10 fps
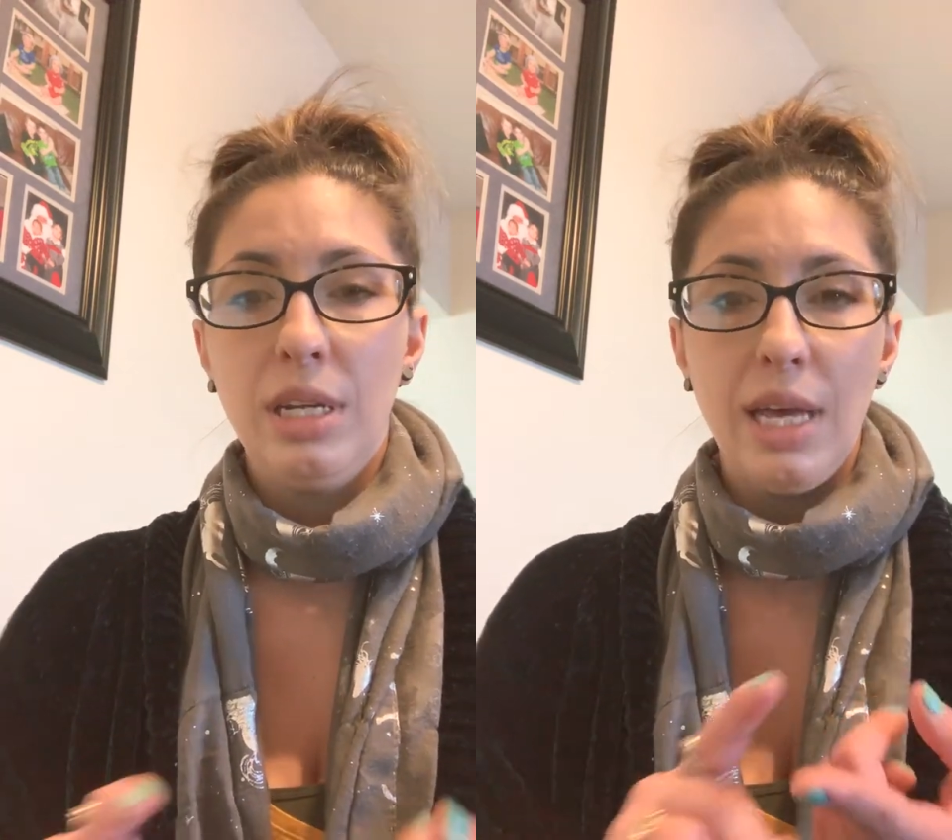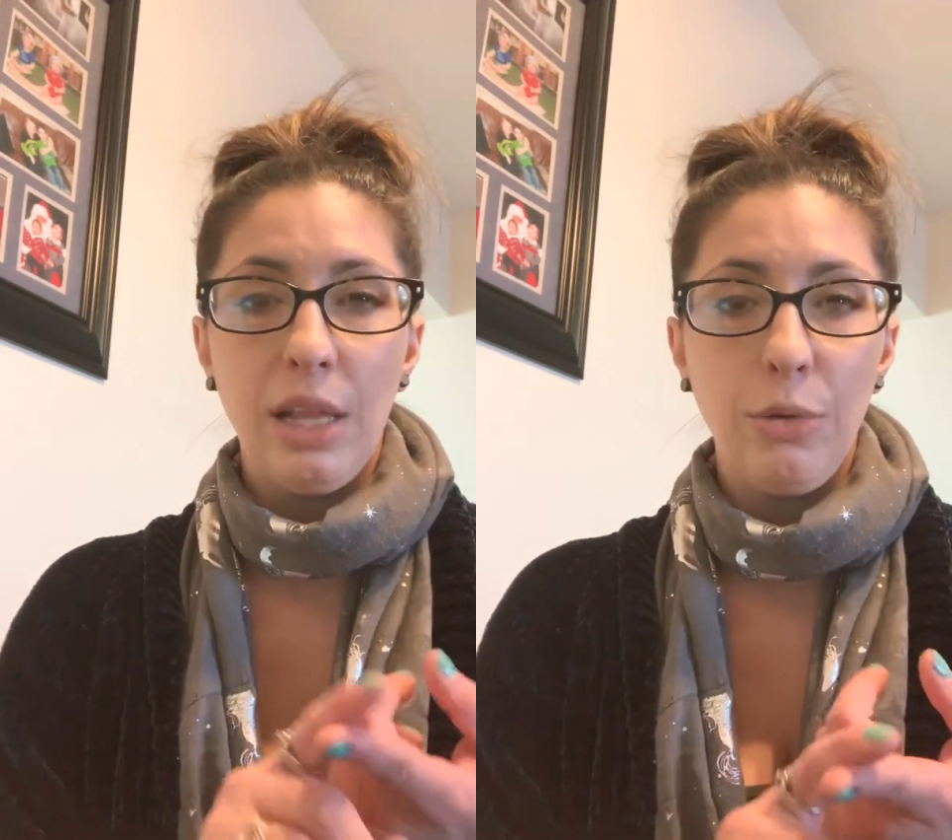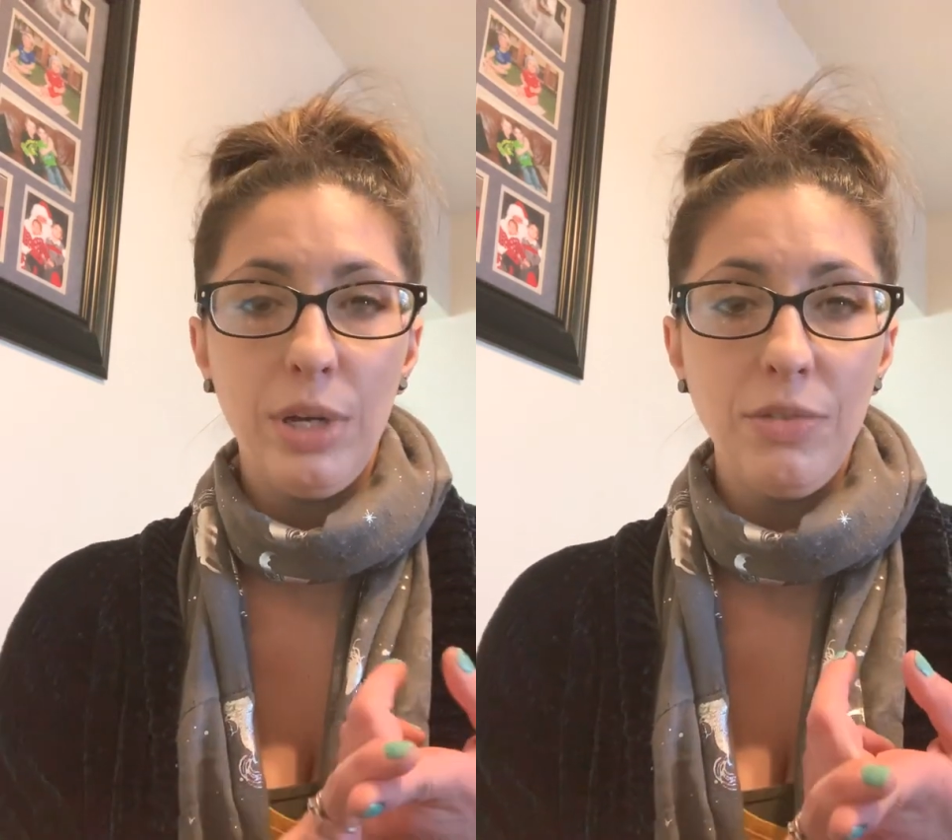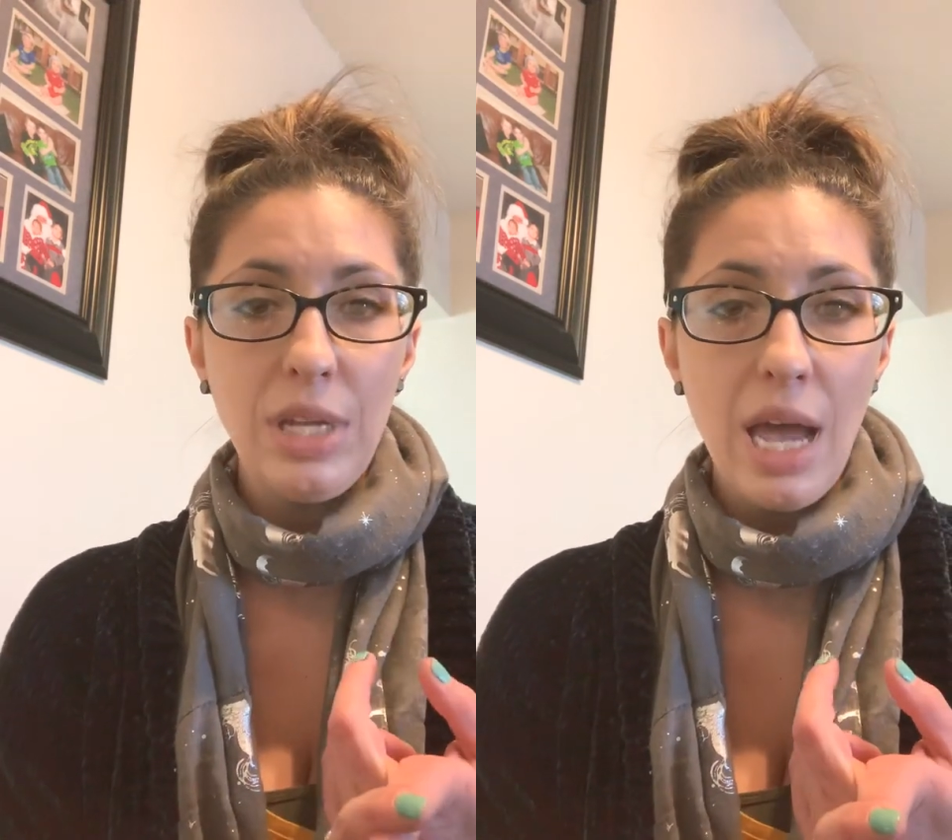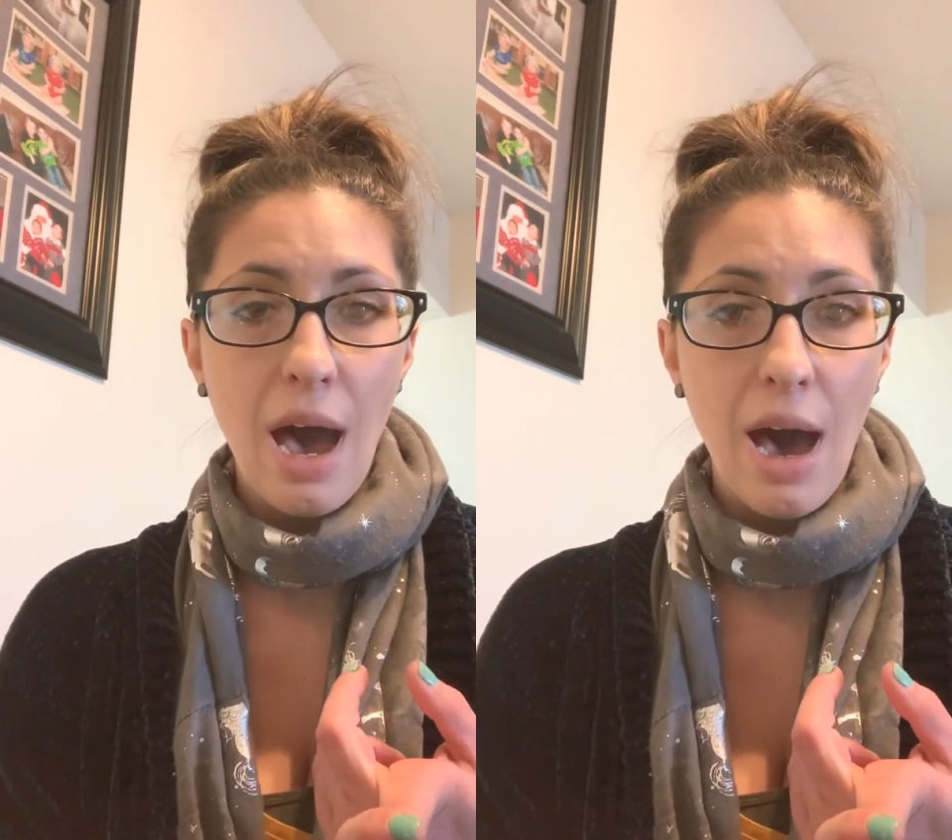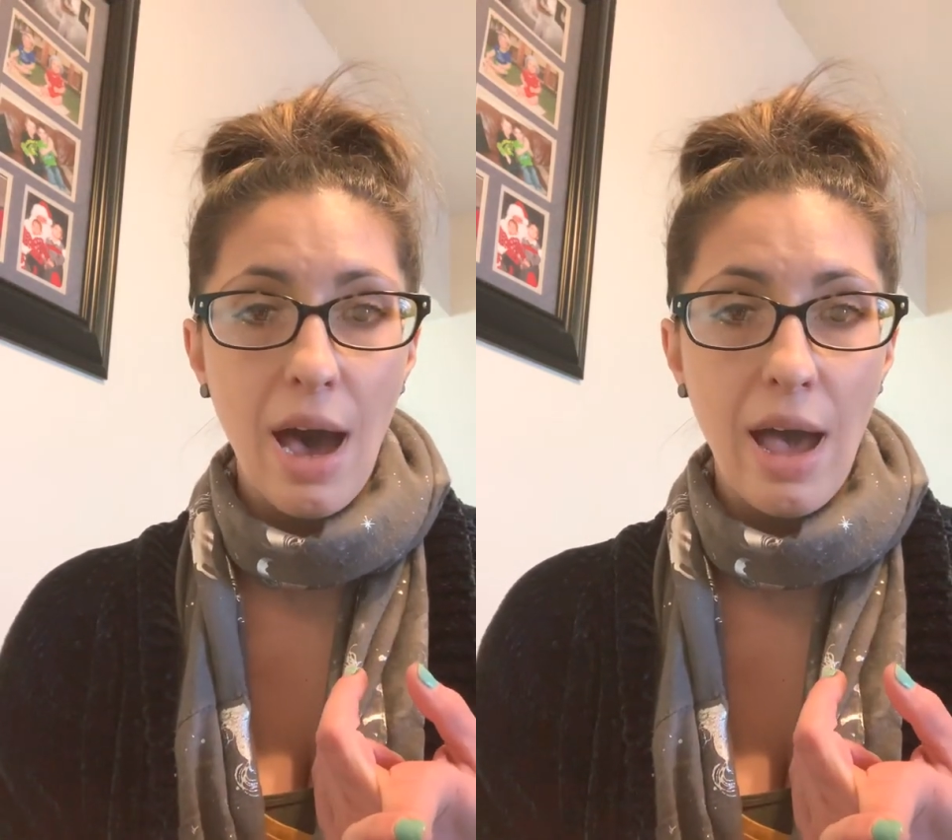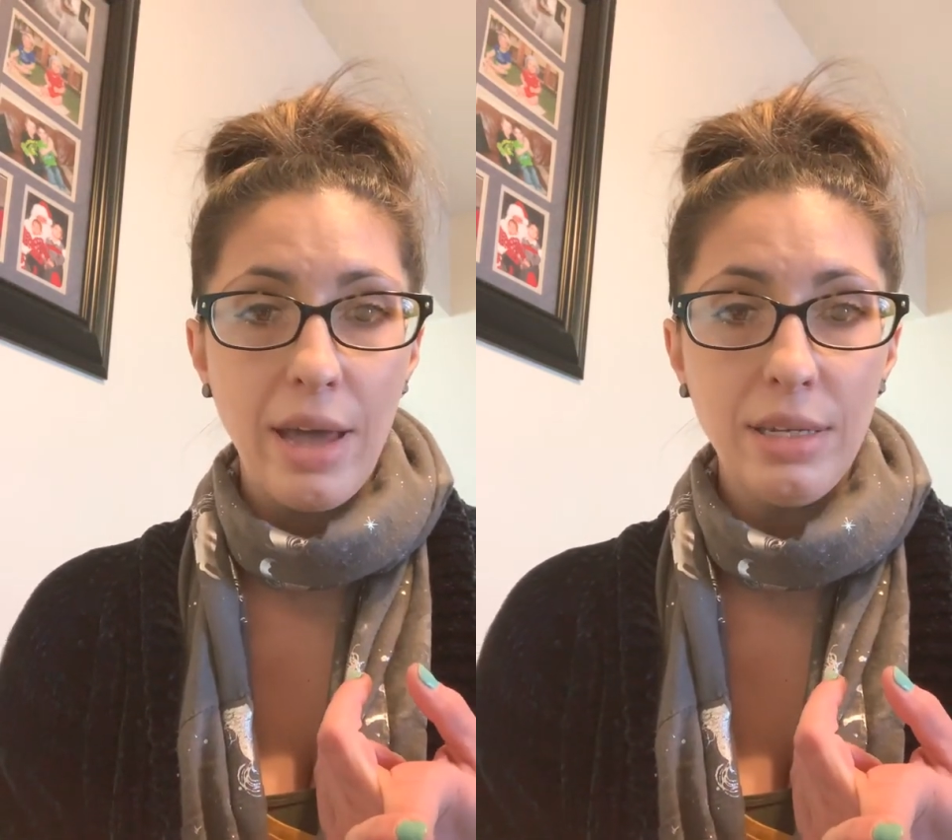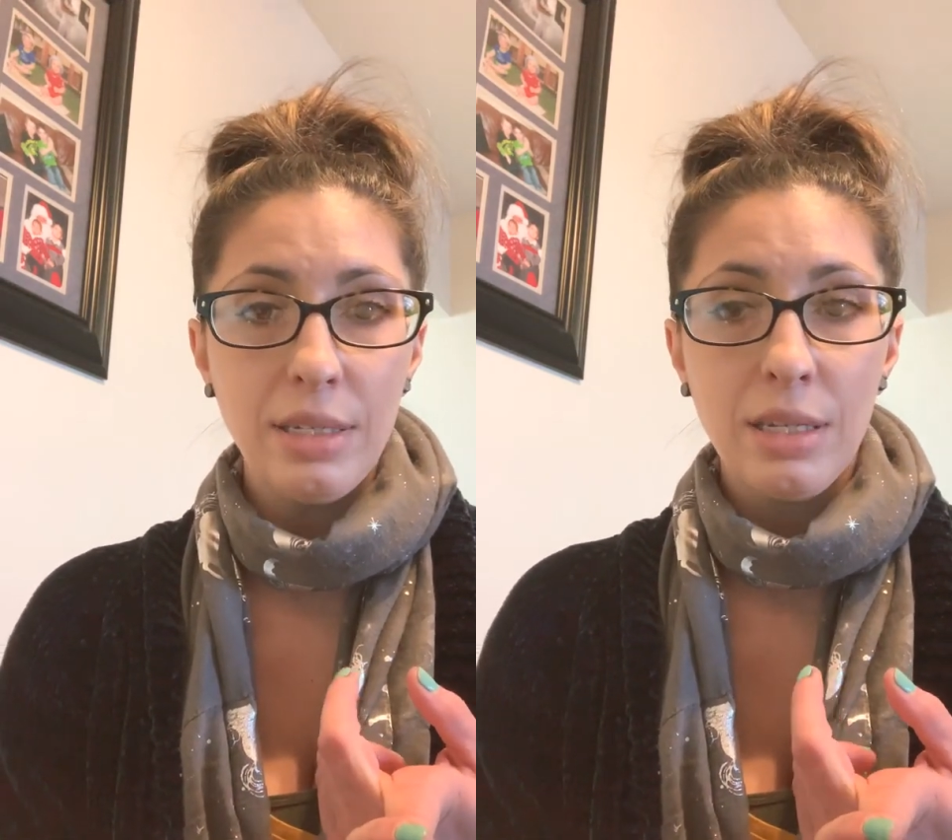yellowing of the
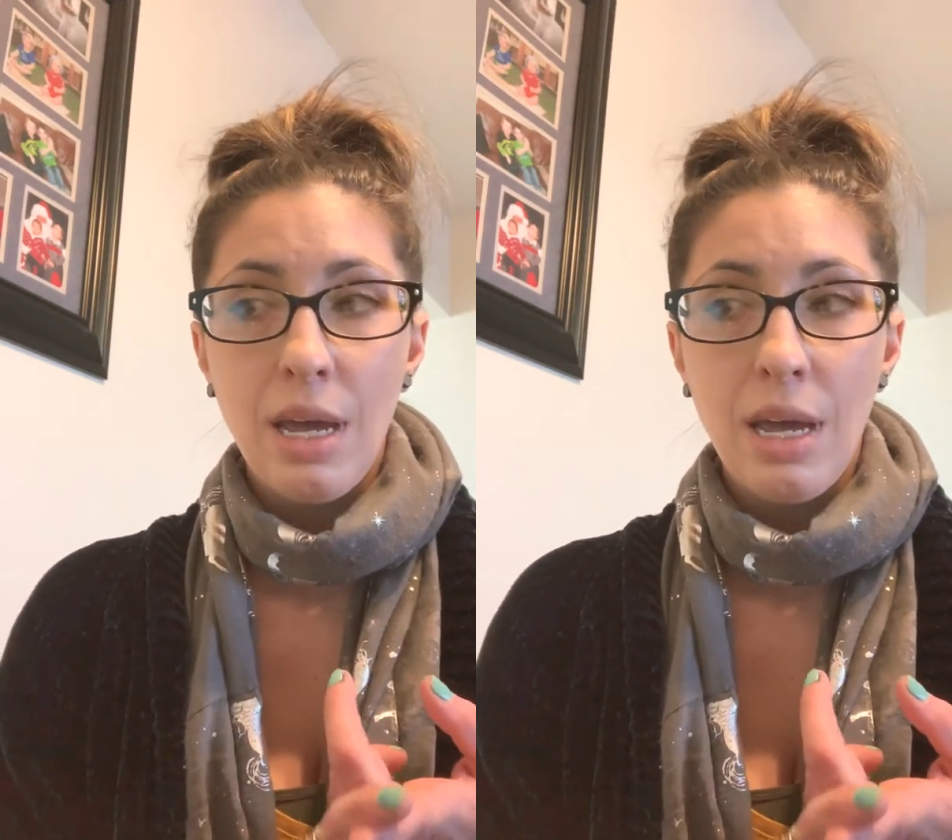eyes,